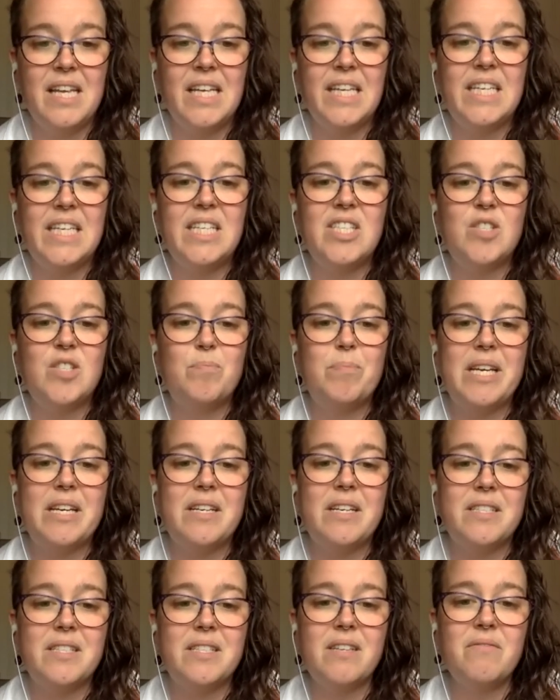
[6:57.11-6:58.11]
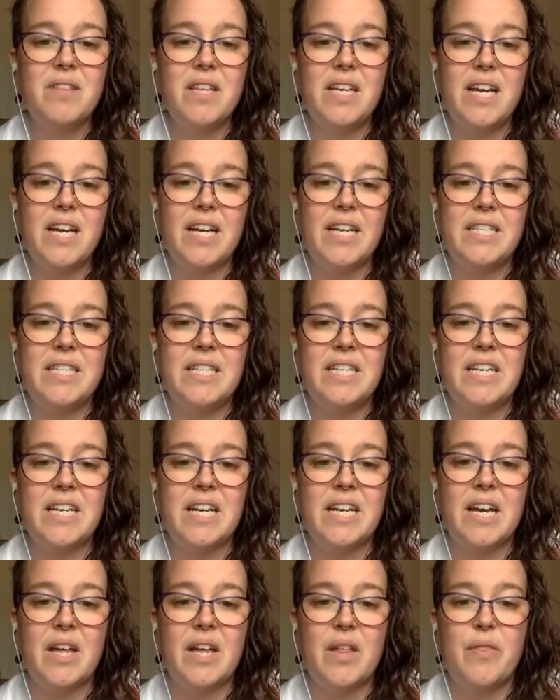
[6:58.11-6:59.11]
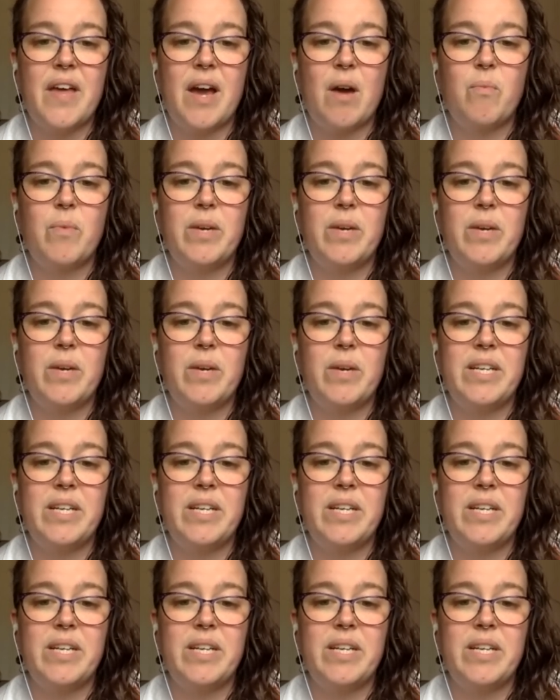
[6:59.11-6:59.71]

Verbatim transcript: He speaks of the idea that we